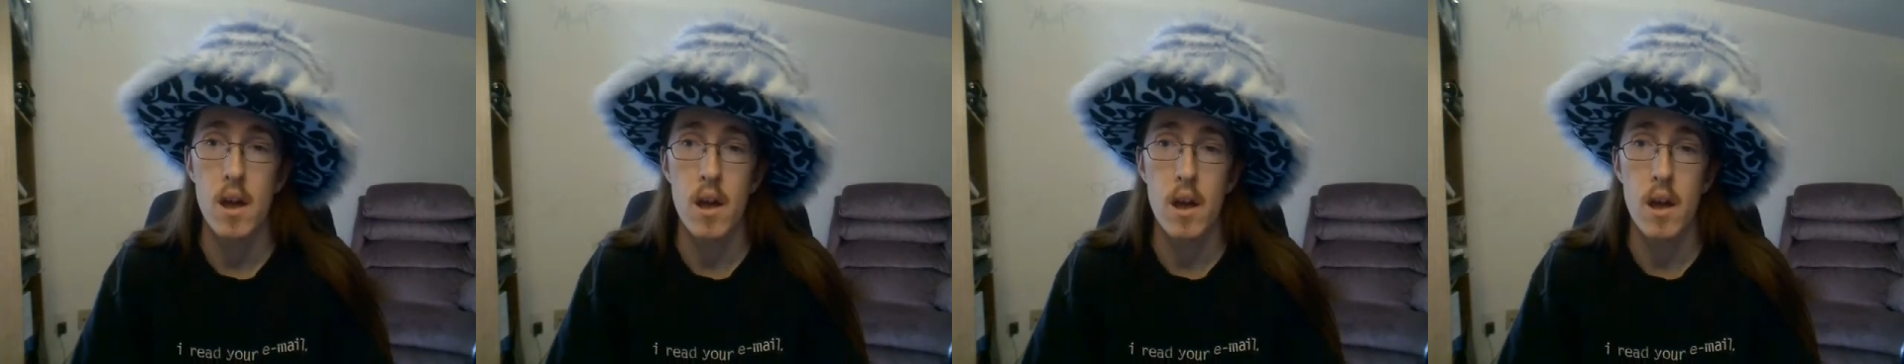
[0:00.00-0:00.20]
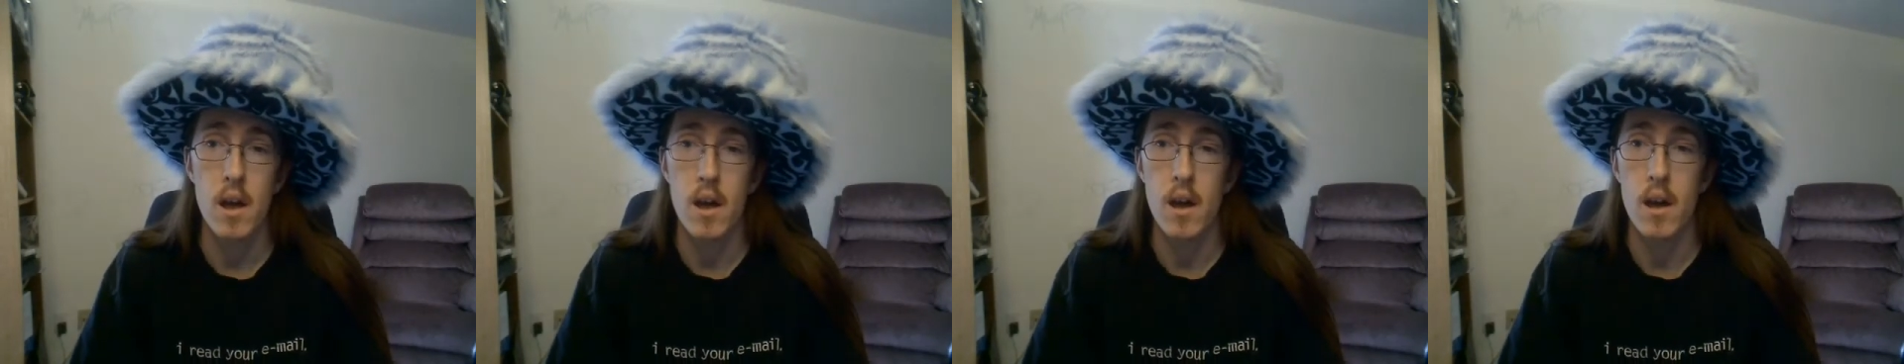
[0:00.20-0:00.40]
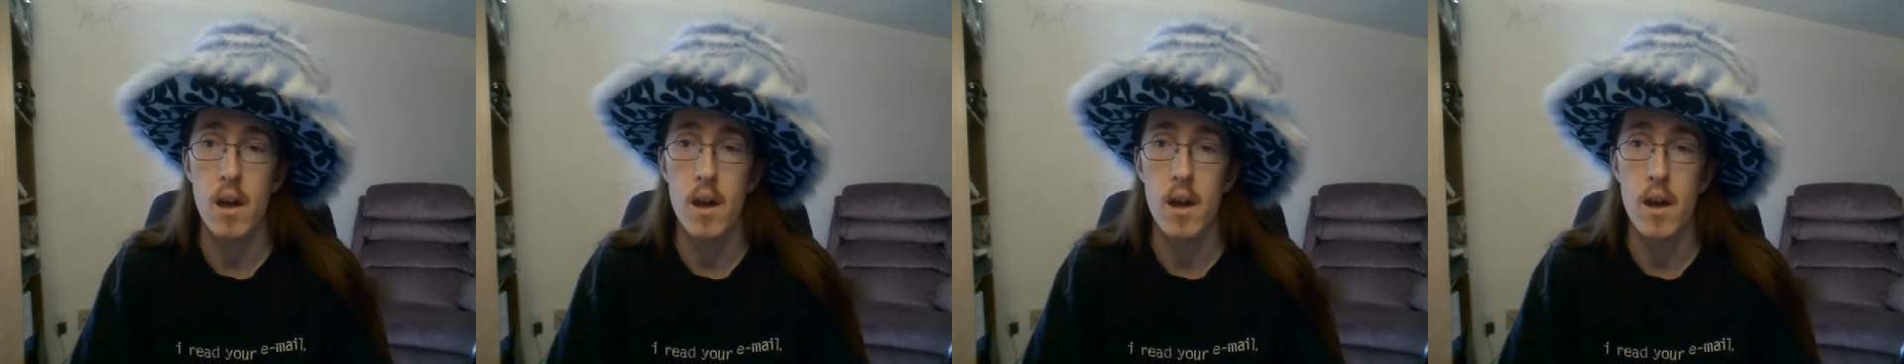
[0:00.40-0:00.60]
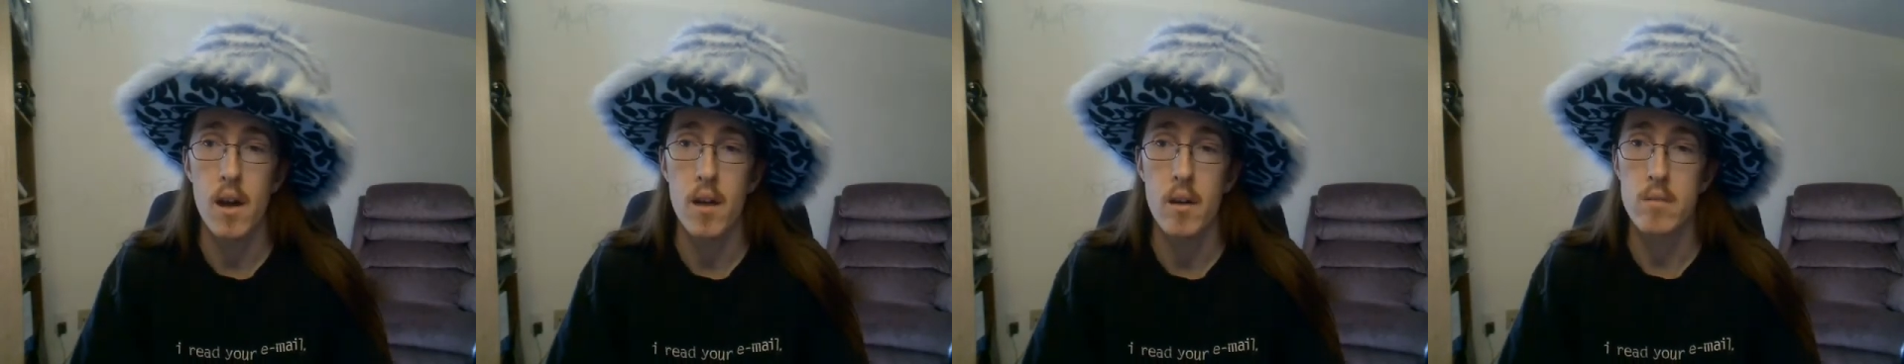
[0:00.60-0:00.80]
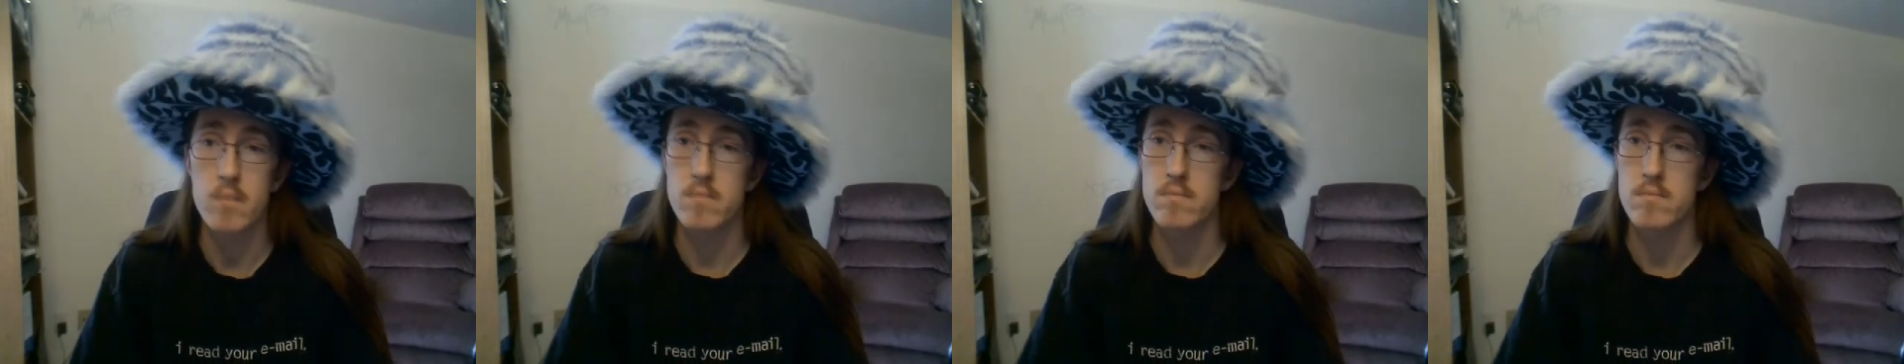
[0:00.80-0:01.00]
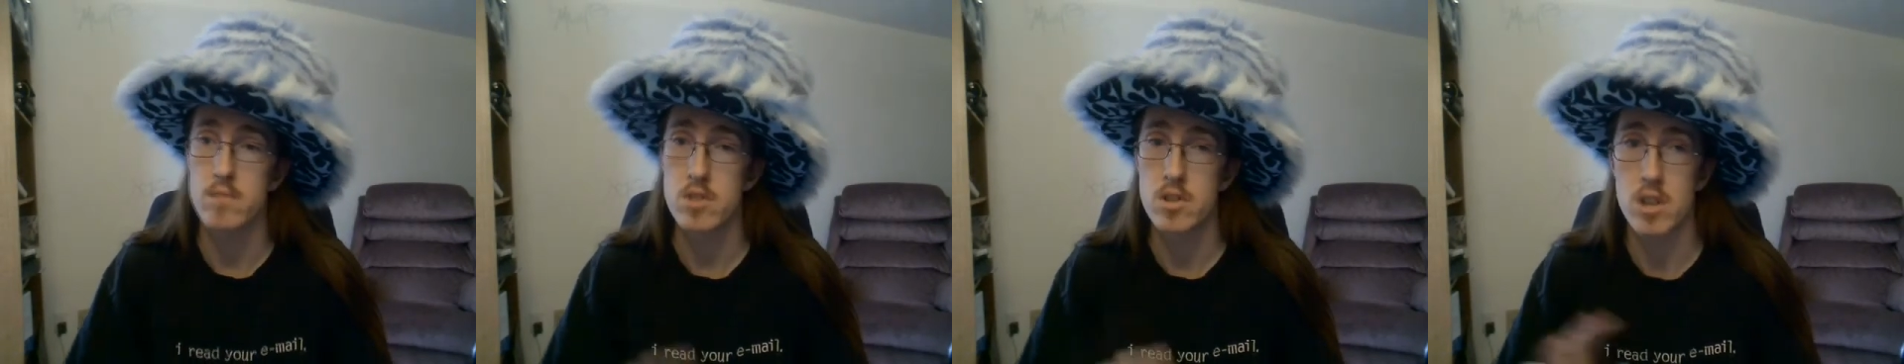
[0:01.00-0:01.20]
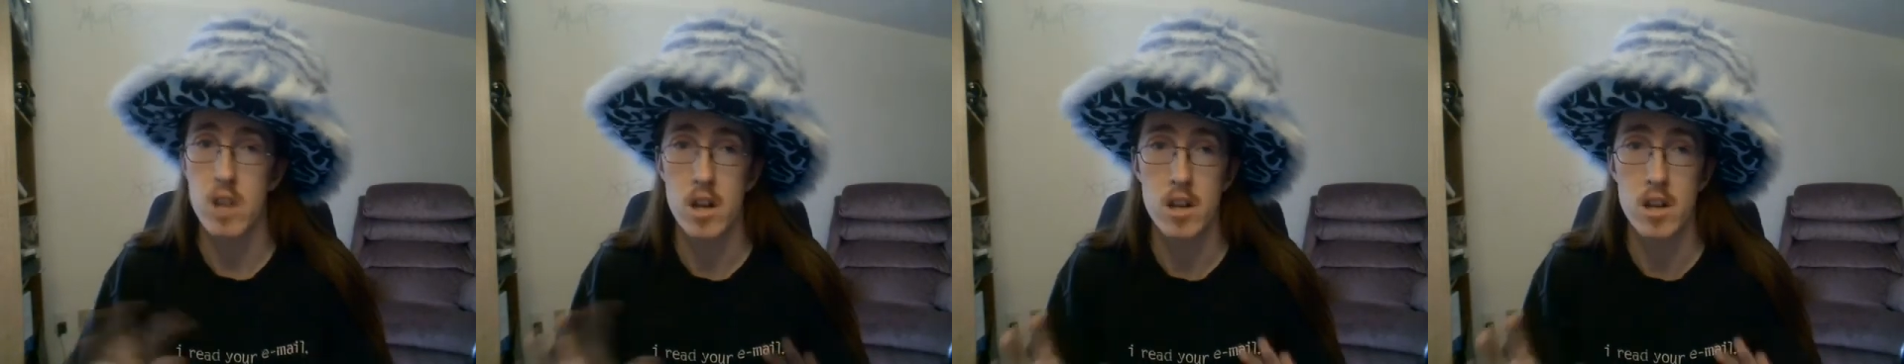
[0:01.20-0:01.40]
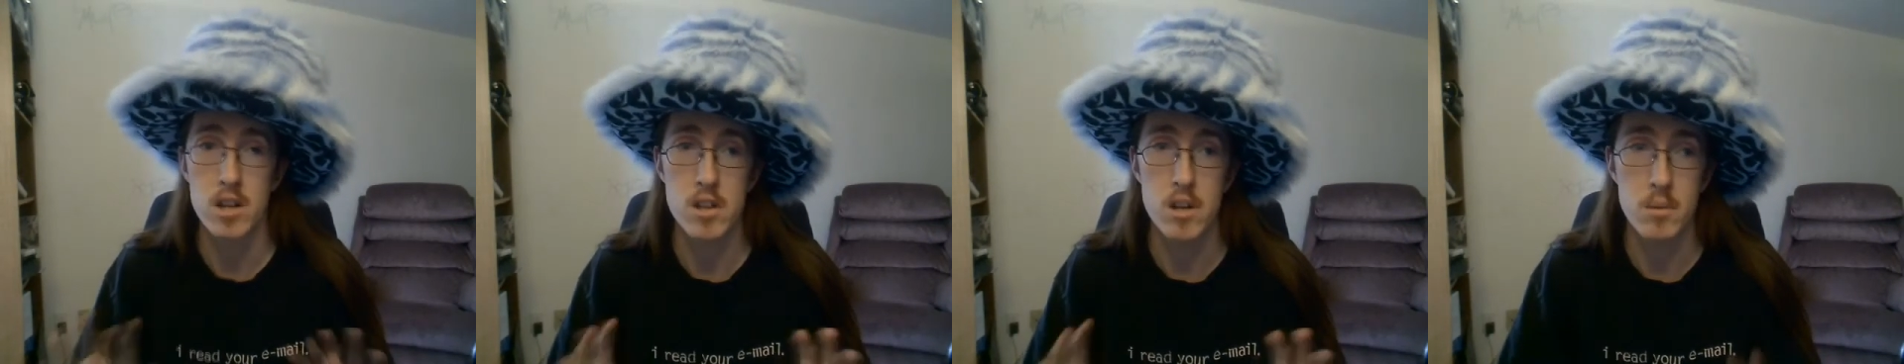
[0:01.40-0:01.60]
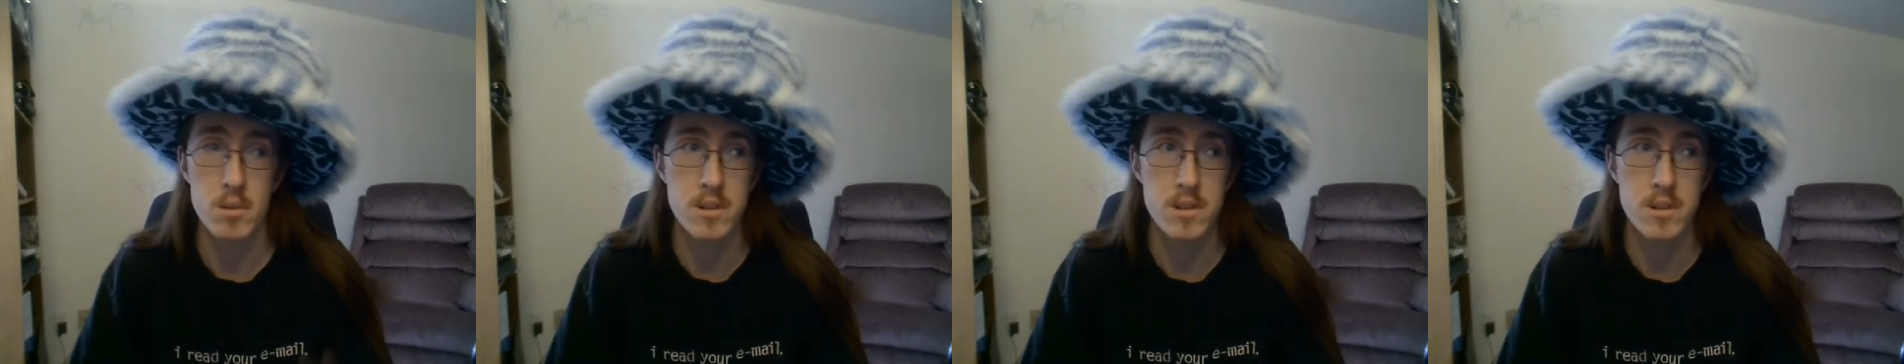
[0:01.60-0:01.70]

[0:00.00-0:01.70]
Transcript: I'm just not sure